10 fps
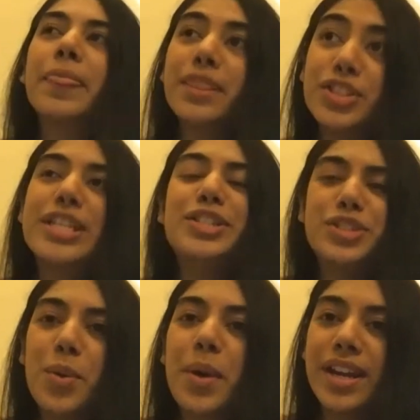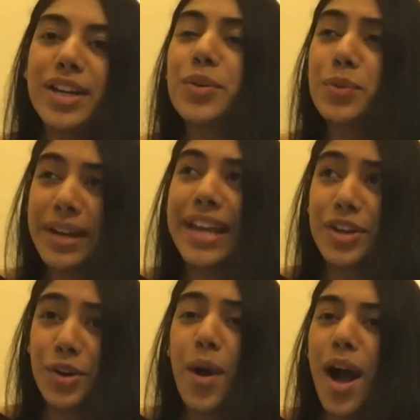the jeans you're wearing, do you like
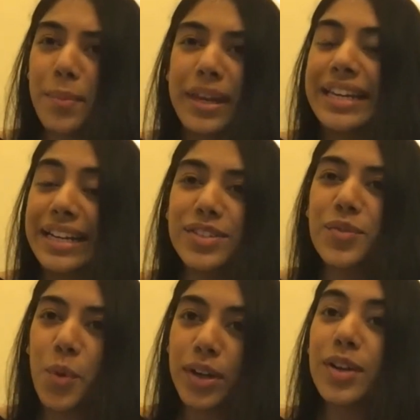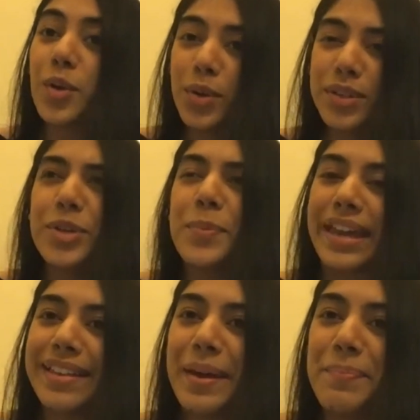know how many liters of water goes into
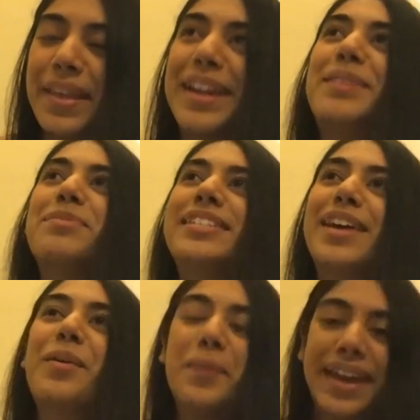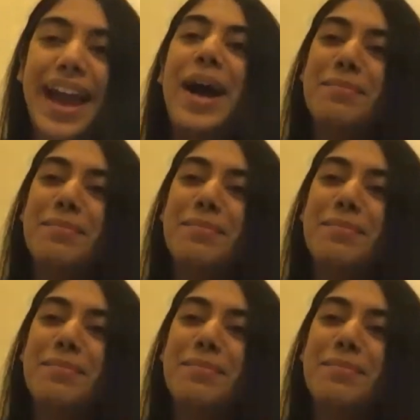making them? And I'm just like, okay, I'm